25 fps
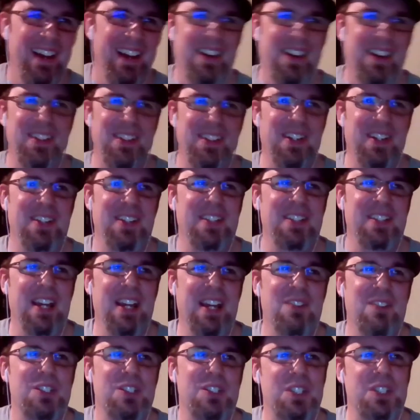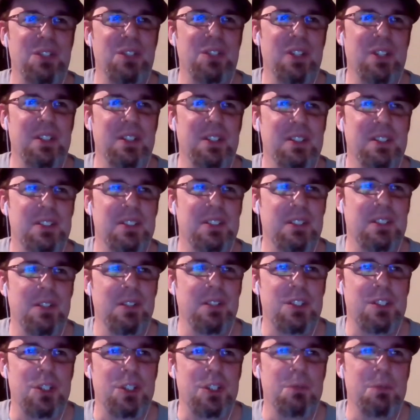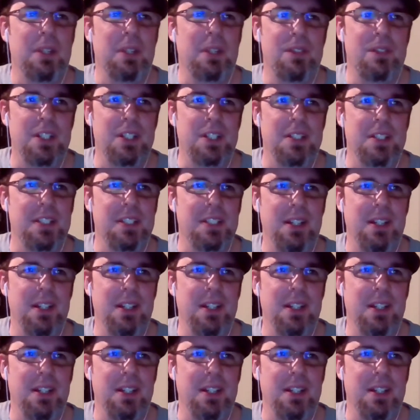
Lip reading: All good. Yeah, we'll see what Zoom gives us.